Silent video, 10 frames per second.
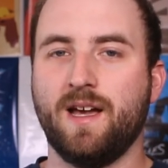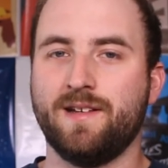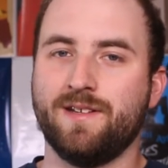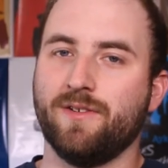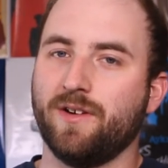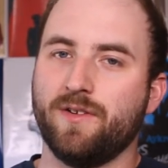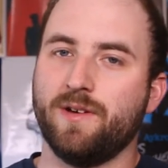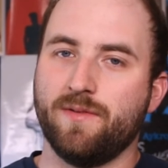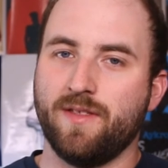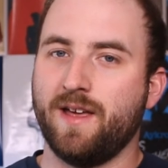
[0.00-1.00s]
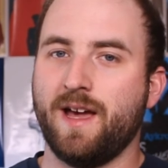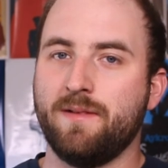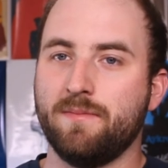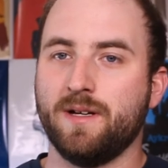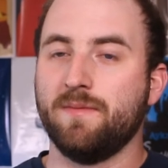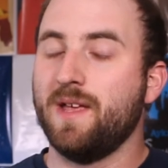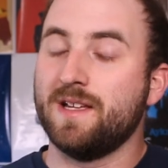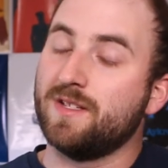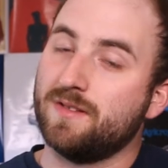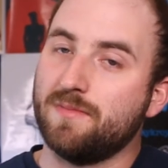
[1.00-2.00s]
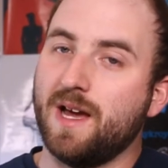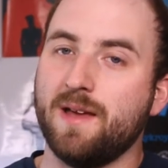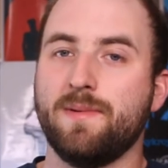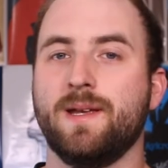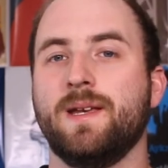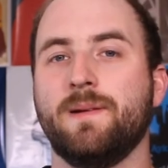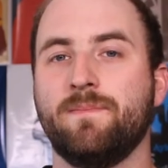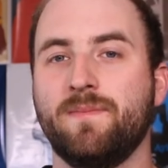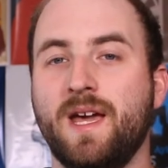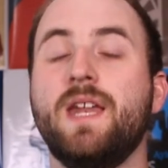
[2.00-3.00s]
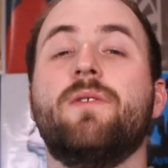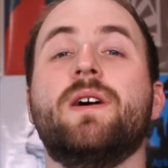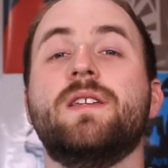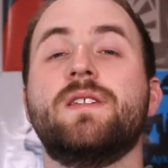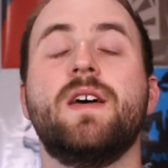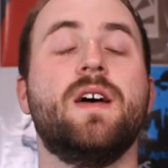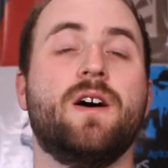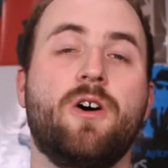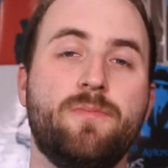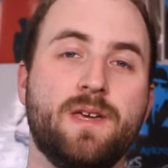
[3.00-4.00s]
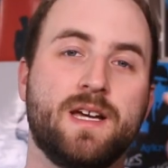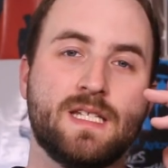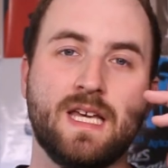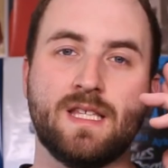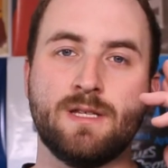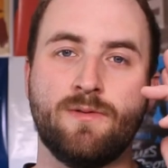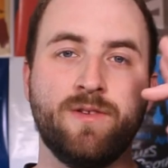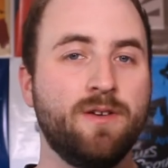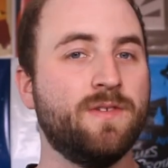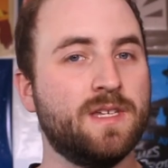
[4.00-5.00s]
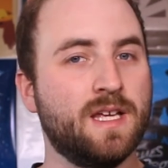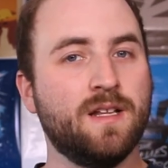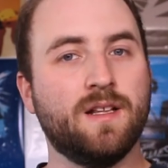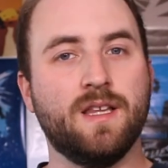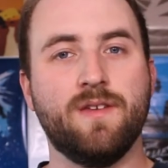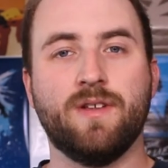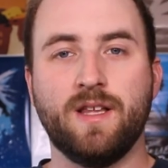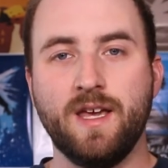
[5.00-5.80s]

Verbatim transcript: I don't agree with that, but that's just my opinion. Anyways, hope you guys liked this review. If you did, leave a